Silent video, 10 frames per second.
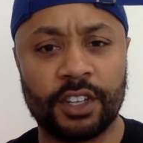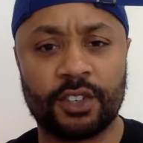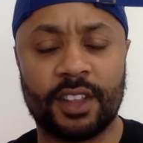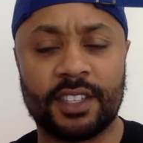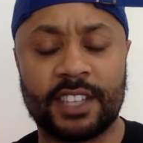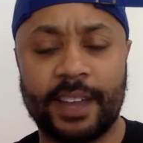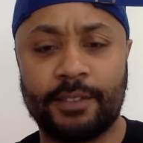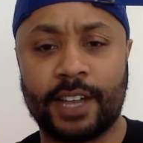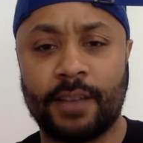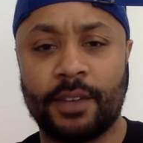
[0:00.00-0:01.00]
So at the same
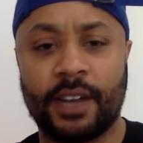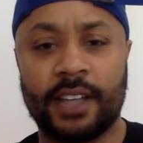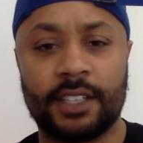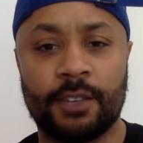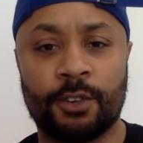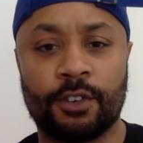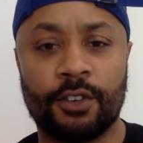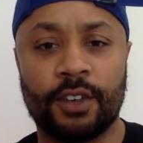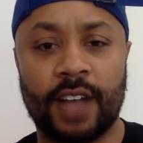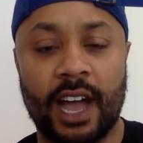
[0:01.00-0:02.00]
time in IT
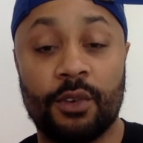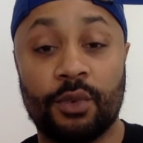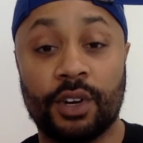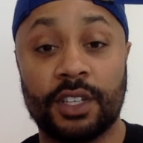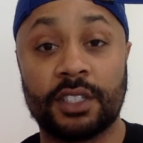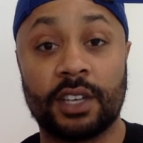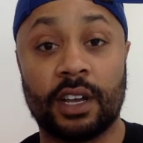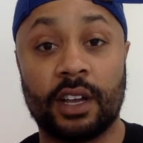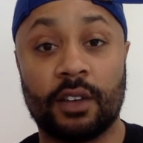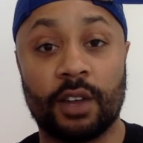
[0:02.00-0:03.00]
recruiting, I was
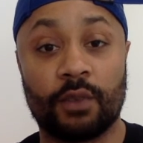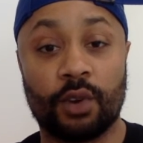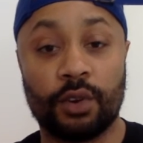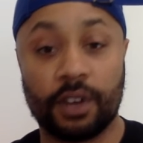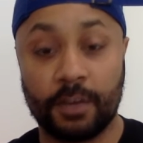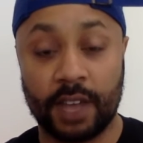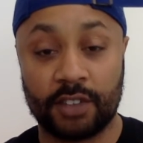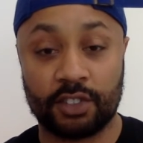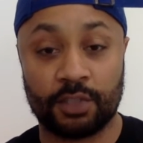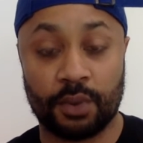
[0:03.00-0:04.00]
enrolled in a
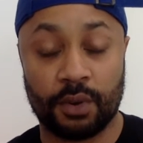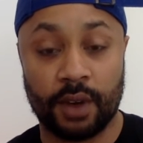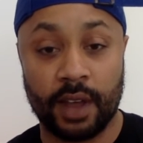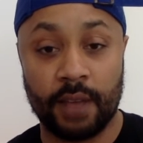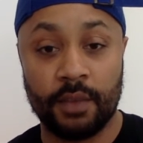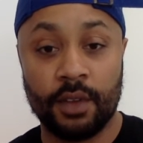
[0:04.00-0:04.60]
master's program